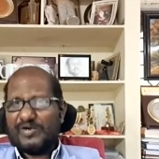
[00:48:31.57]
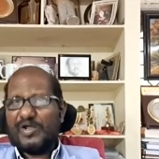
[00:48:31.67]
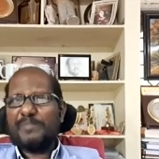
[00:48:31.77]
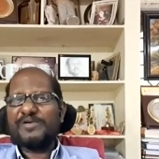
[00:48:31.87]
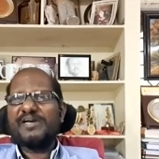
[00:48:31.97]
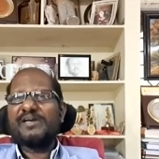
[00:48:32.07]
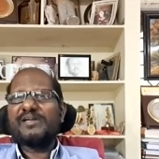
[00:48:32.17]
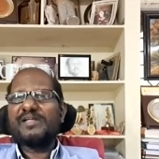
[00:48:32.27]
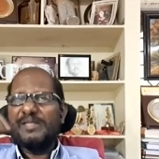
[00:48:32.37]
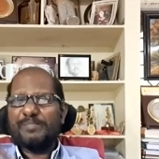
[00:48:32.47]

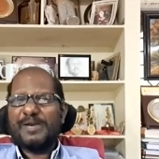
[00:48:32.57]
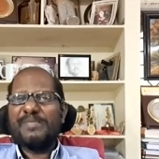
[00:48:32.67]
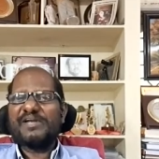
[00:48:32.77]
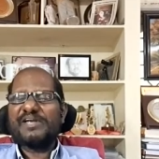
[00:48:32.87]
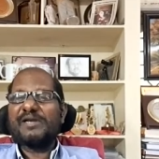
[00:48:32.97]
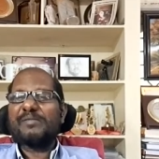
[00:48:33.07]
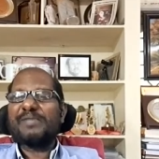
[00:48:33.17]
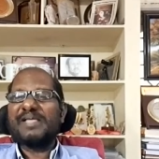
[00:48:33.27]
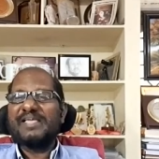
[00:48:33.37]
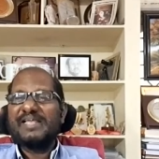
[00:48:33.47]
adopted,
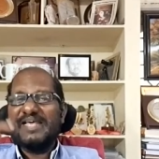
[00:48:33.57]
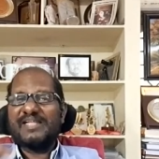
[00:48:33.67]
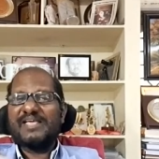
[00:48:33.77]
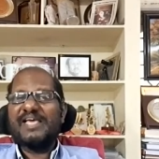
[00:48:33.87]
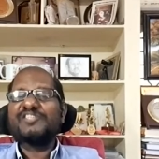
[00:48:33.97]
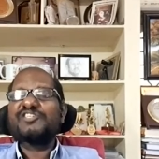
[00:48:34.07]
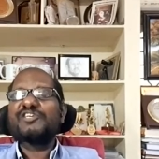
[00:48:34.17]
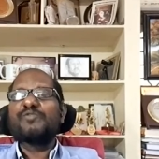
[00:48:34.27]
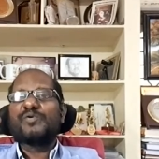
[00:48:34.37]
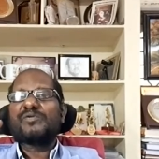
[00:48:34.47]
implemented by an
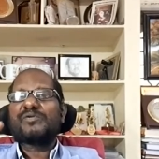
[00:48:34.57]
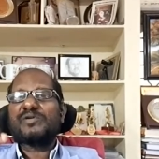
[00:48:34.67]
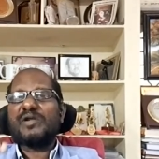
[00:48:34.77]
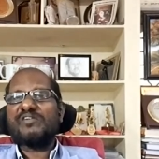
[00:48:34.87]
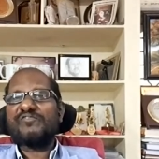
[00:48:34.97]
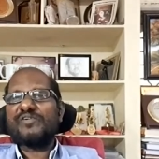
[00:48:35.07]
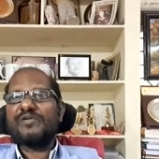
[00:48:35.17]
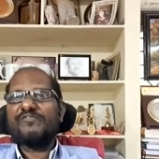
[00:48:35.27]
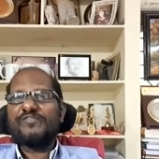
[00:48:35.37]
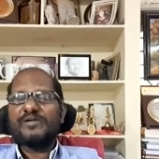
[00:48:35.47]
NGO, not
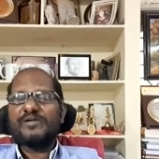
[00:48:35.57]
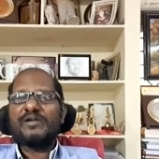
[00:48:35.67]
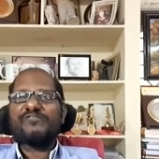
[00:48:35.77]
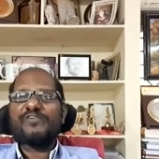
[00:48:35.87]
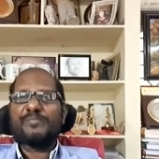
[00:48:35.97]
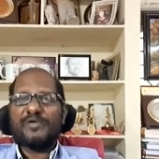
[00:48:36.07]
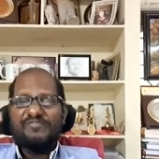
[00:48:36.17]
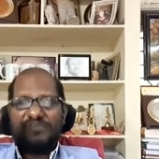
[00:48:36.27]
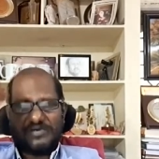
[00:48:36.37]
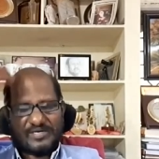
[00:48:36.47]
for
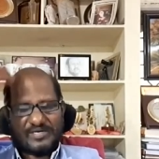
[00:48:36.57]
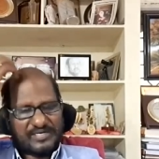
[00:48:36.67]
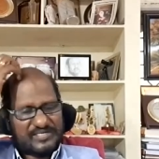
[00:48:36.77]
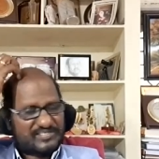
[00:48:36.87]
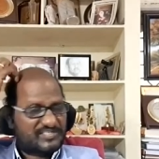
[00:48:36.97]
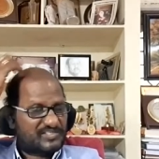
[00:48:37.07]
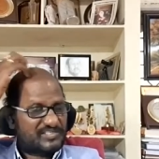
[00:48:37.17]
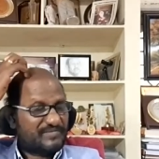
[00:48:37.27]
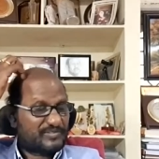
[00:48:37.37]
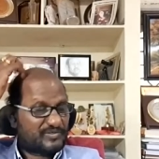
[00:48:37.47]
profit organization,
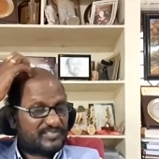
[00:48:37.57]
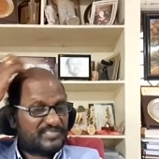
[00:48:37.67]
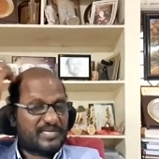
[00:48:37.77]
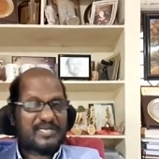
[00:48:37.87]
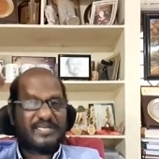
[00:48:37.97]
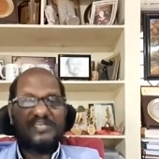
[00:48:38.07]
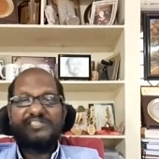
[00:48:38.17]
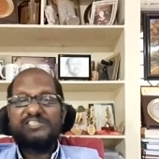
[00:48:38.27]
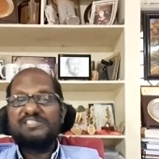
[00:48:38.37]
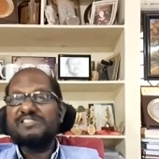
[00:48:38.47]
civil society
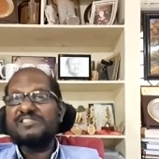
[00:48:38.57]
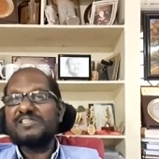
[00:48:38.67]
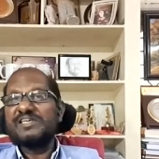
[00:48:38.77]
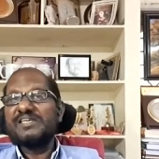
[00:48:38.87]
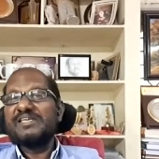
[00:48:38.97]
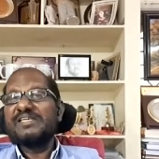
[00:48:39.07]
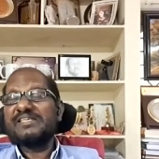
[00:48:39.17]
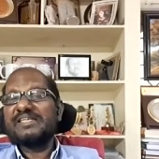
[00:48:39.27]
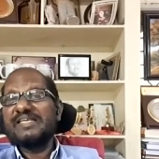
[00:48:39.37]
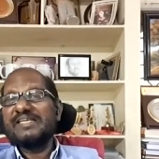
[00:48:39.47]
organizations.
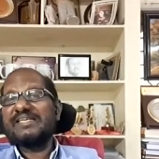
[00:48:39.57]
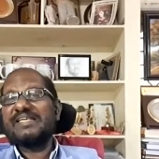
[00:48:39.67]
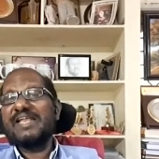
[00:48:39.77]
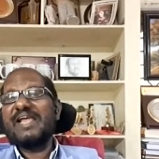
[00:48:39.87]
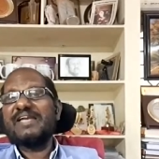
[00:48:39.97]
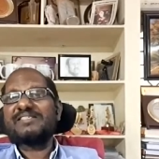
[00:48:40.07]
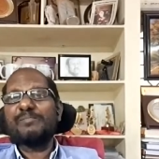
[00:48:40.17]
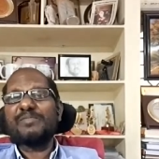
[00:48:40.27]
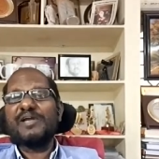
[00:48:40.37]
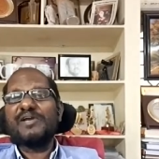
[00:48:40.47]
It creates
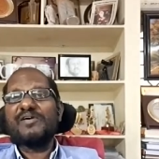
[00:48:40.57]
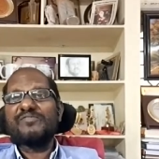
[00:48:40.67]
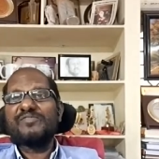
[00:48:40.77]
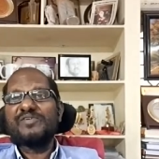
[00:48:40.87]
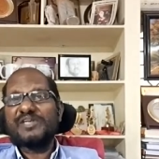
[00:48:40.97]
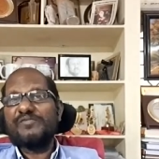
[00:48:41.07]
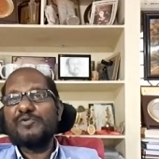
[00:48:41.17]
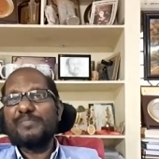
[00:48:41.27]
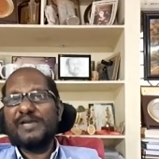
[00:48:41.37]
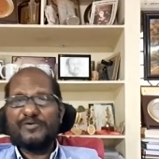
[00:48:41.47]
some kind of
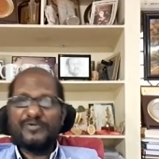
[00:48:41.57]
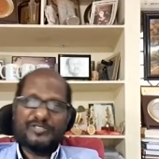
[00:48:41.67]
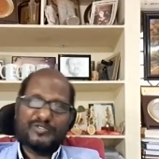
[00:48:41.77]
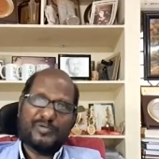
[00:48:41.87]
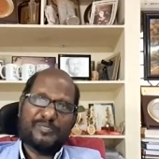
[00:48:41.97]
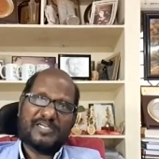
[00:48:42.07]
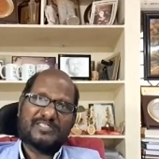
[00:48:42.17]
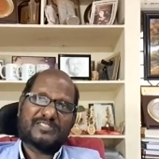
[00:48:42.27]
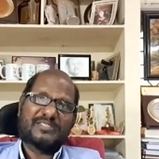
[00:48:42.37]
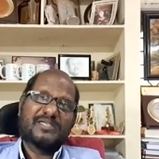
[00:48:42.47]
revenue by doing so,
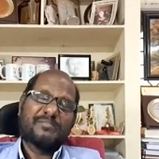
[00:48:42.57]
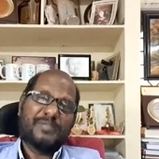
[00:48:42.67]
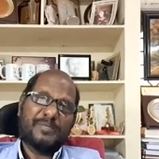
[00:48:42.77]
because